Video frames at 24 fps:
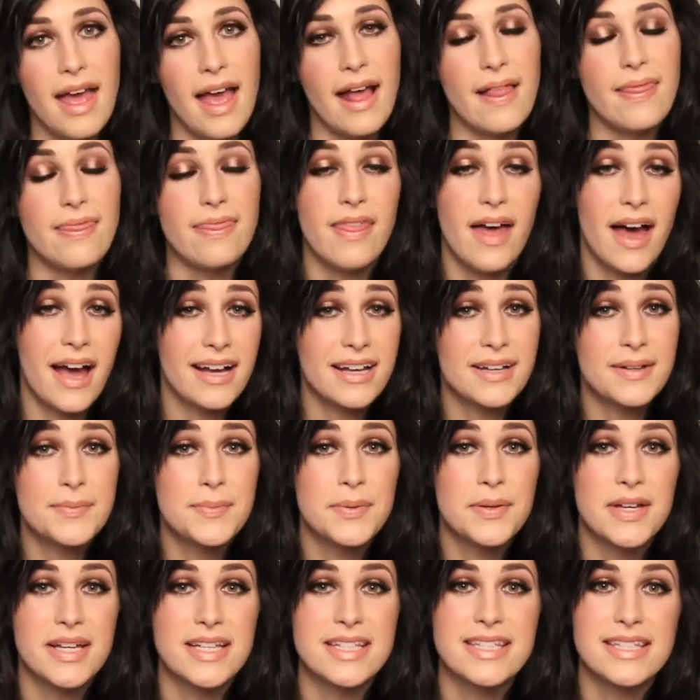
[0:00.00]
And that
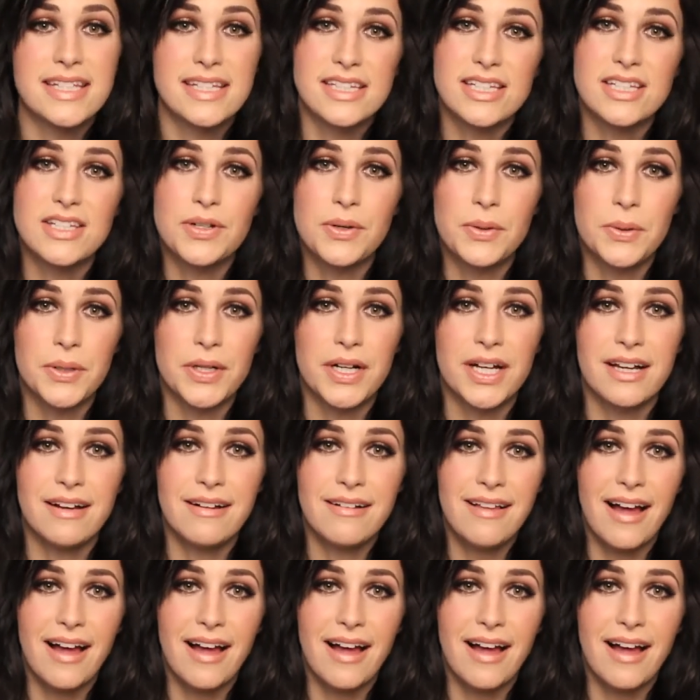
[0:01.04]
completes the tutorial.